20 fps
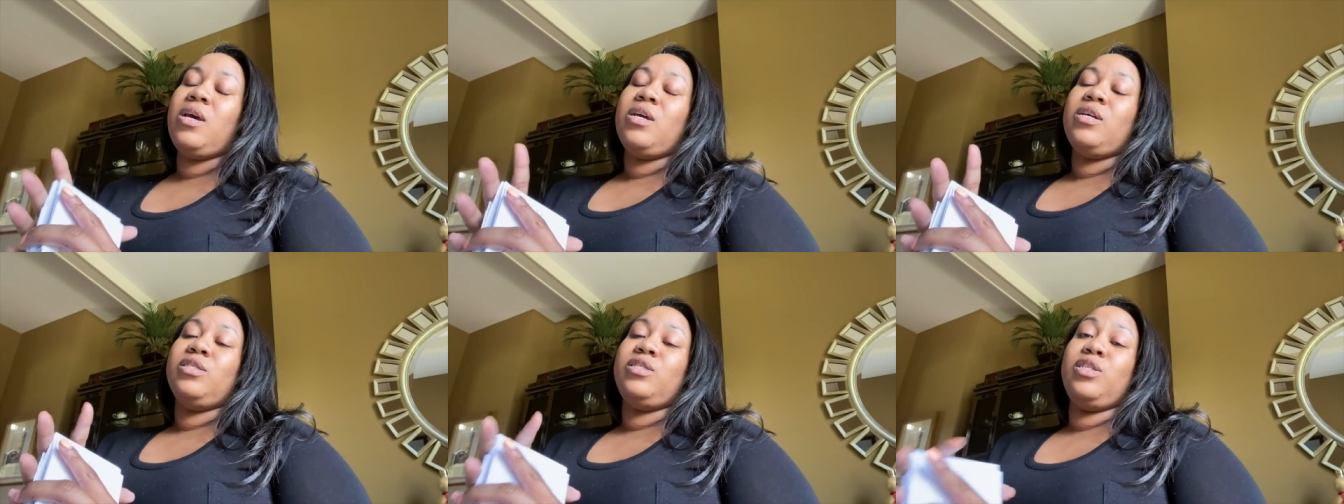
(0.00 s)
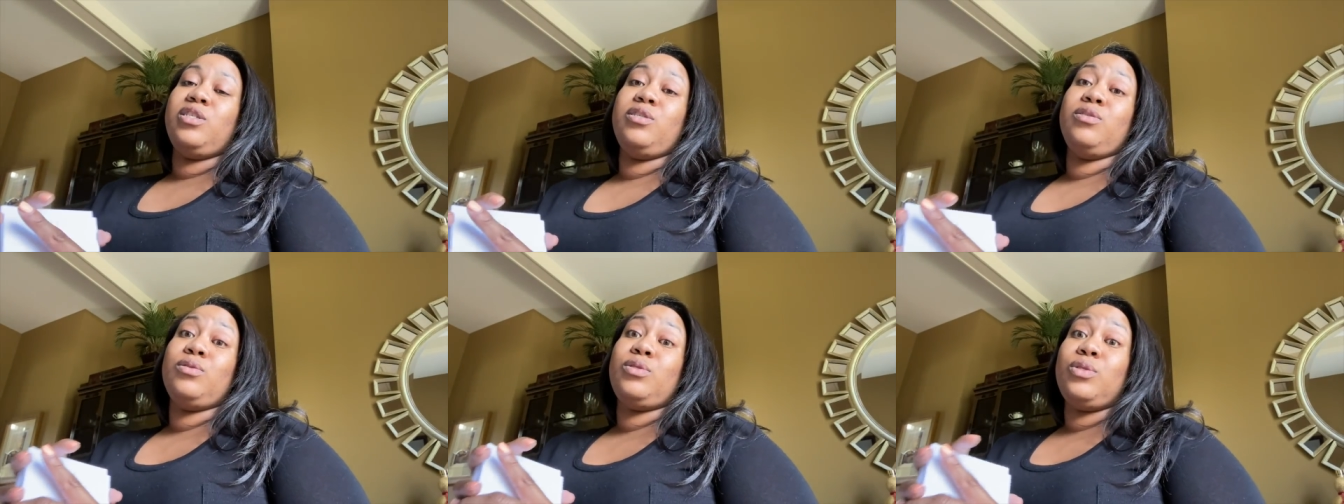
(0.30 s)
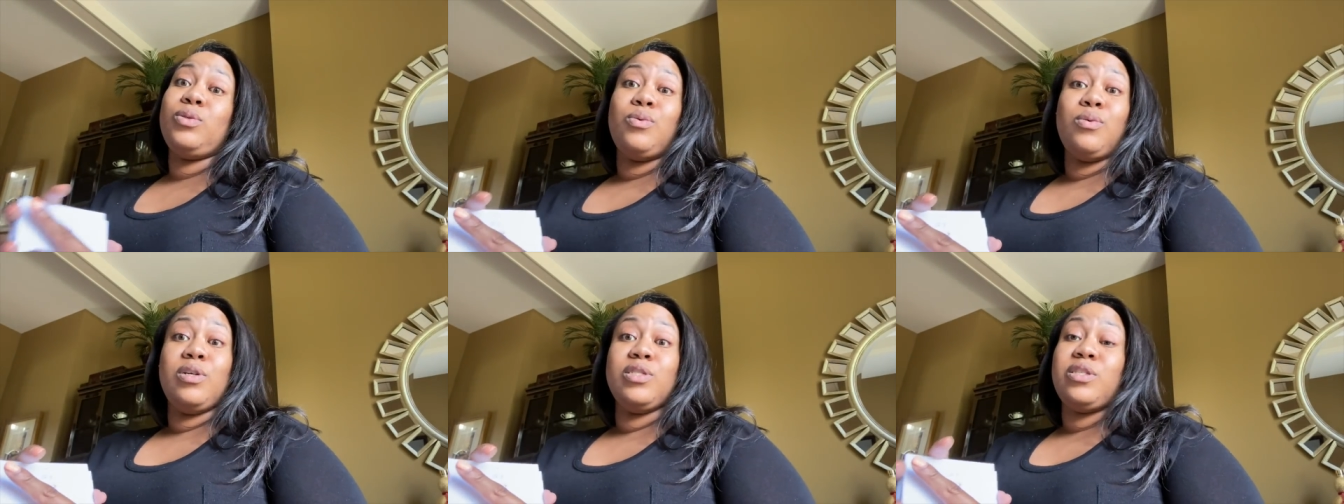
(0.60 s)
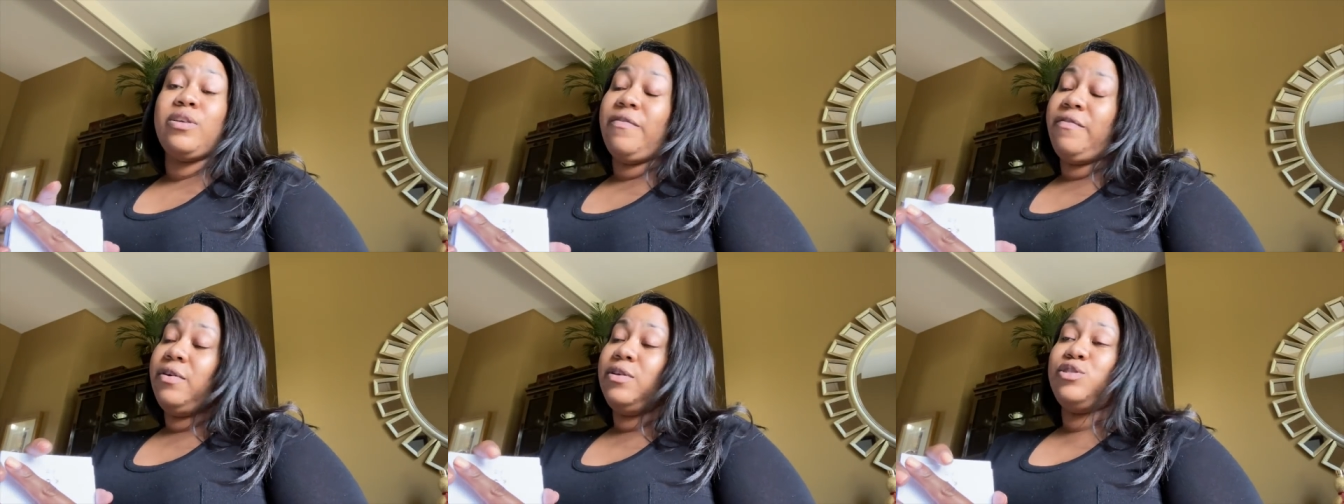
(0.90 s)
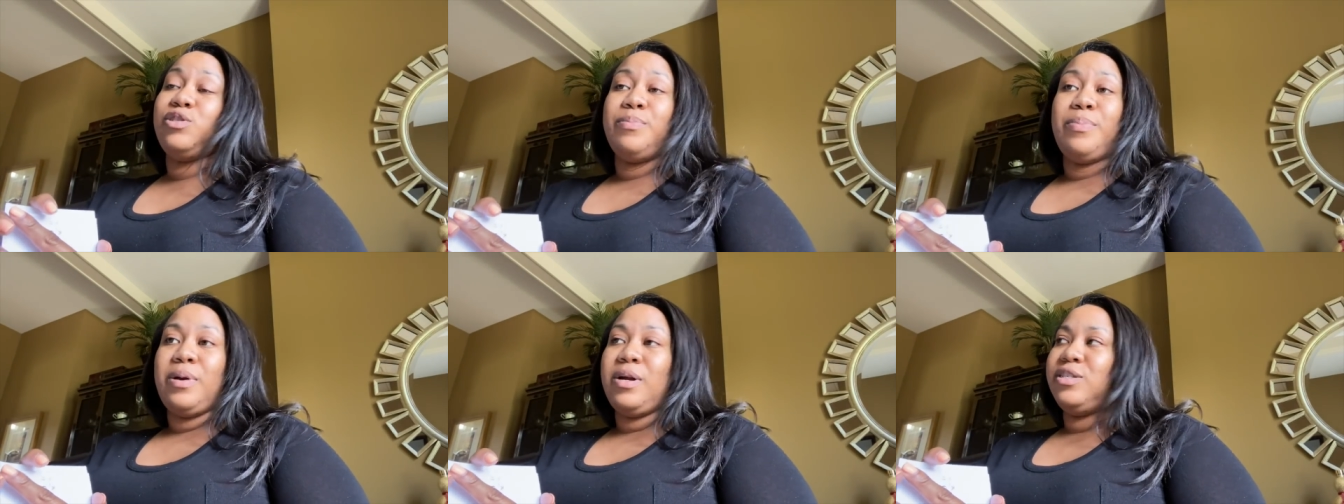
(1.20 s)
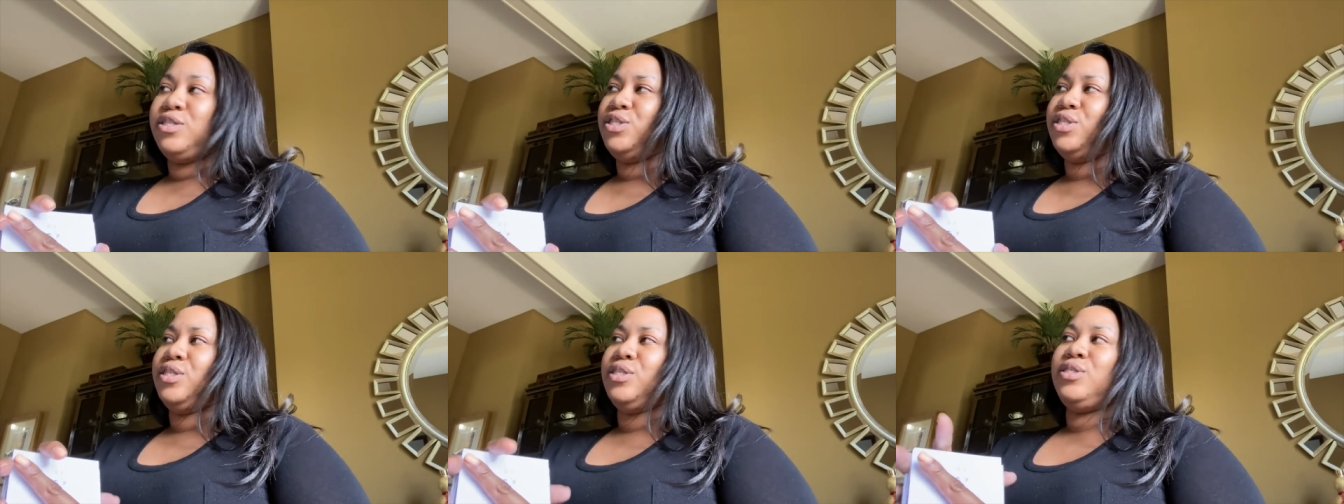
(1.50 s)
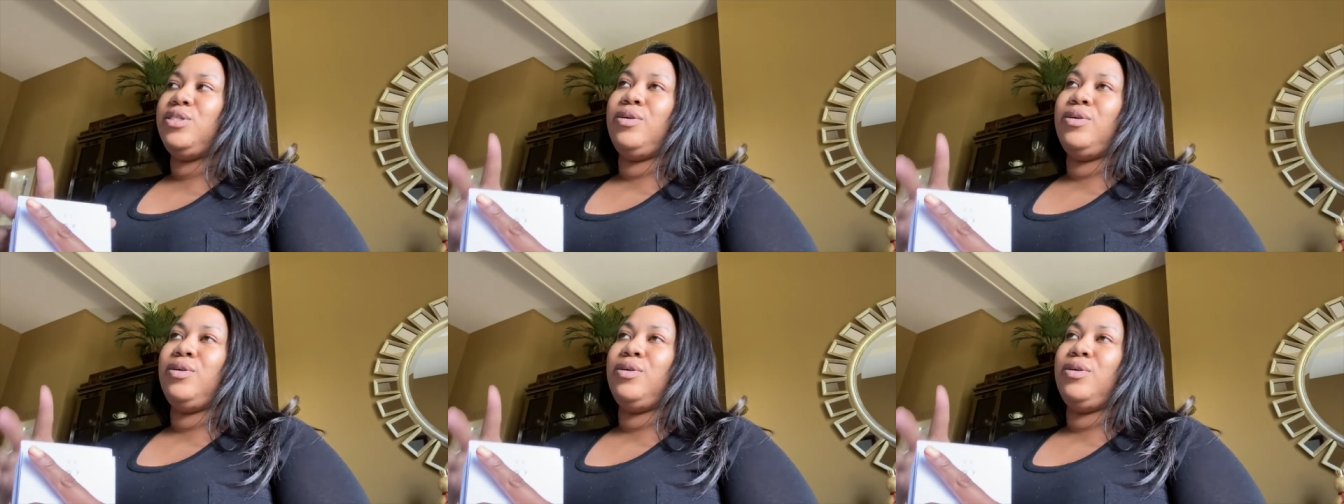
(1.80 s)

to use towards a future purchase.